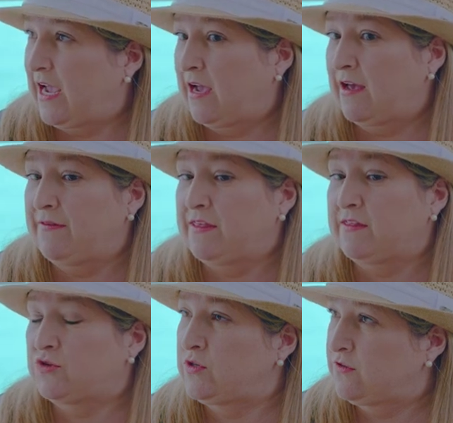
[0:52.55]
Uh, I think
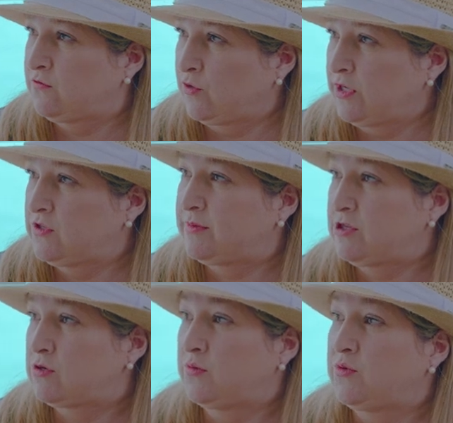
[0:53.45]
the choice of word to
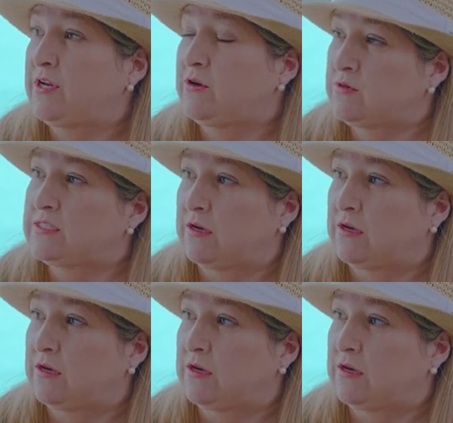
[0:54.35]
spatial computing was